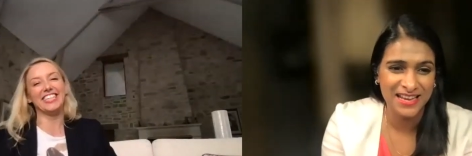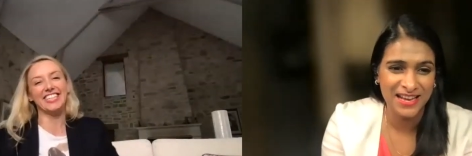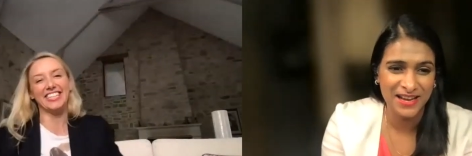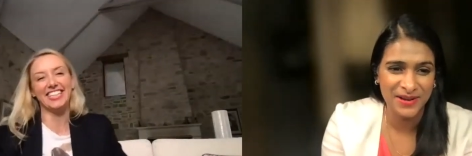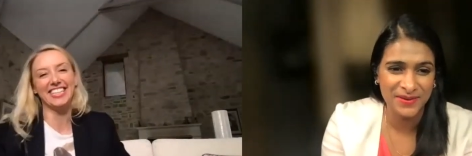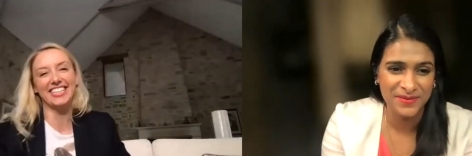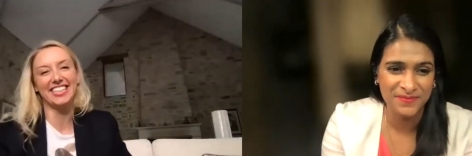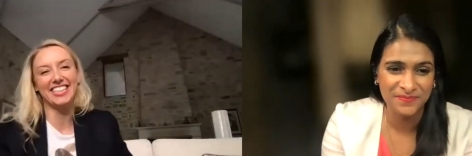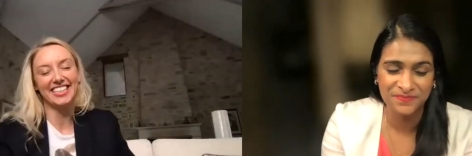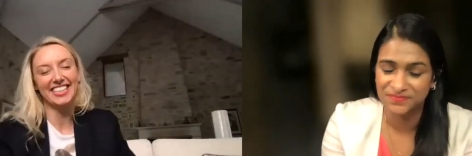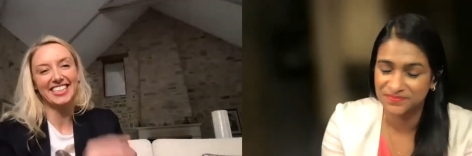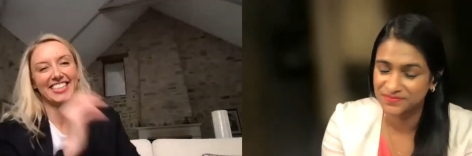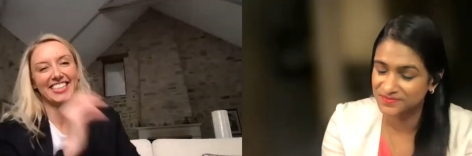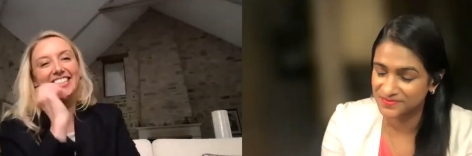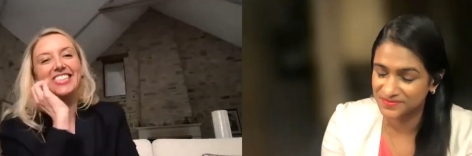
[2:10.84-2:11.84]
Speaker 1: um,
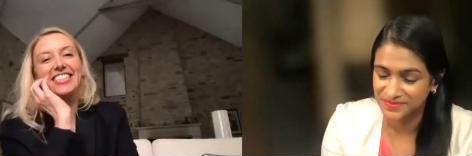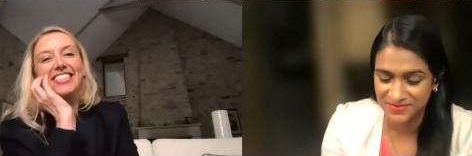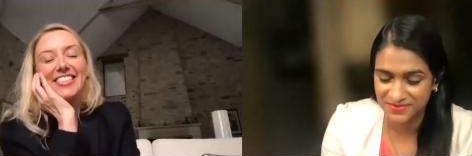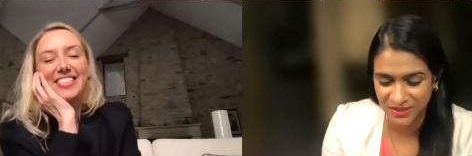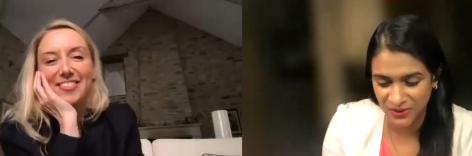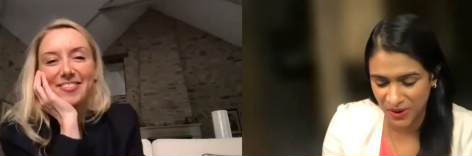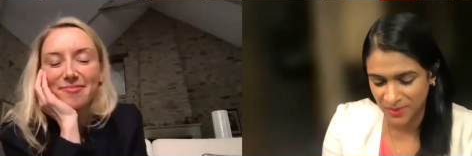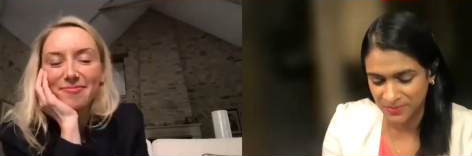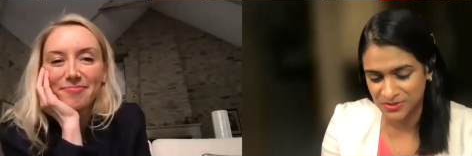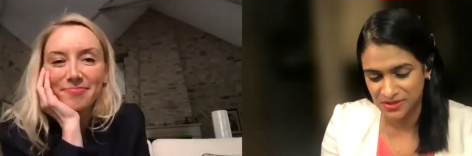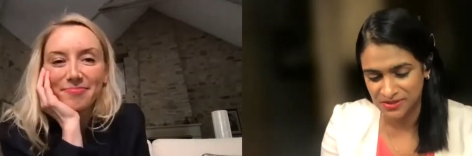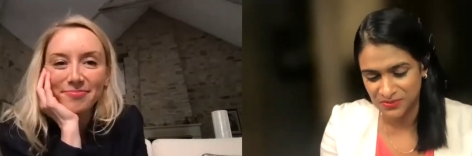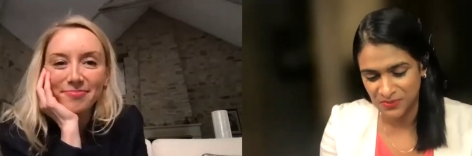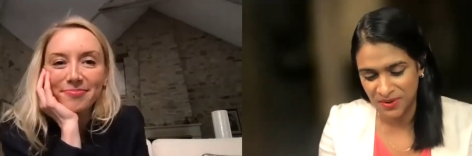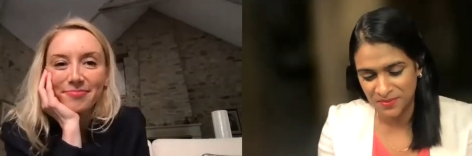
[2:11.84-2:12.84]
you know, I'm
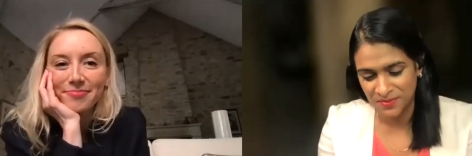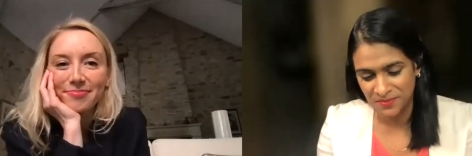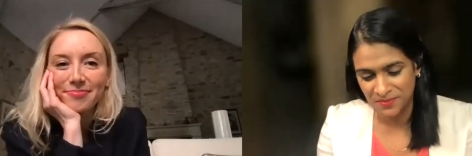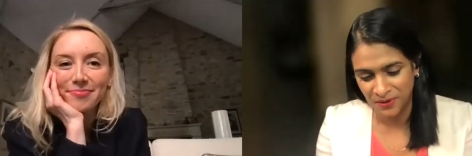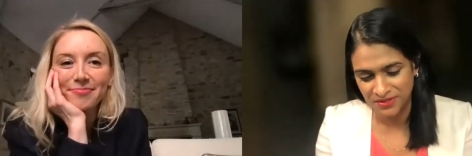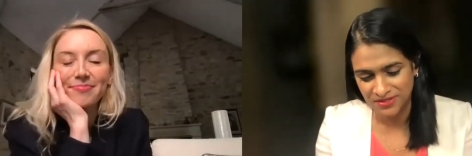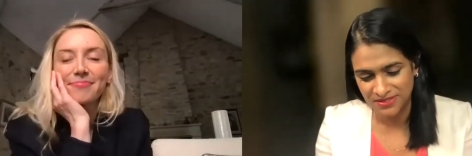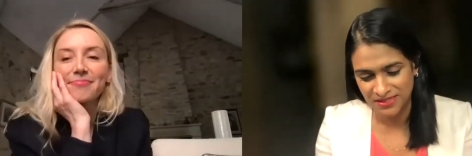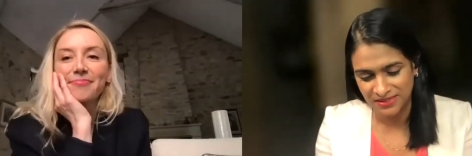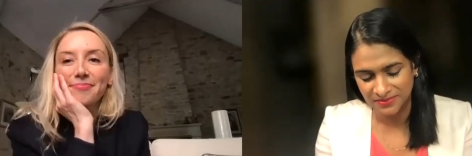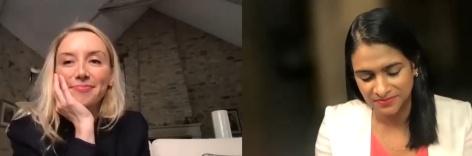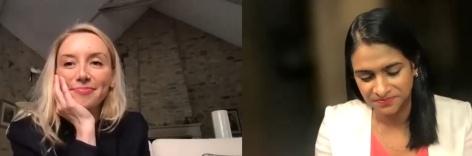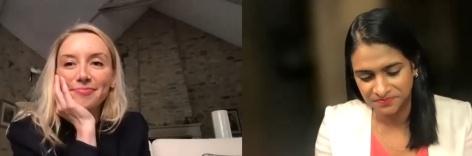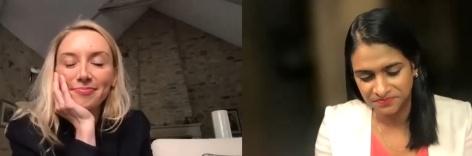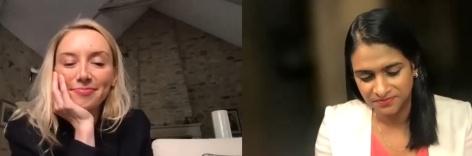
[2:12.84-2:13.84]
just one
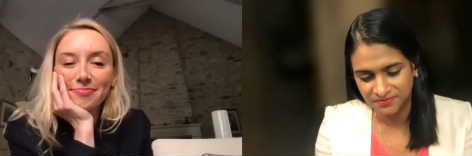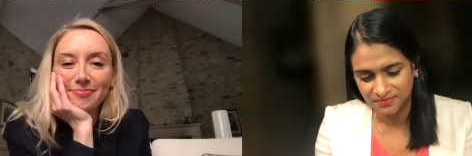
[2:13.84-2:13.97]
person.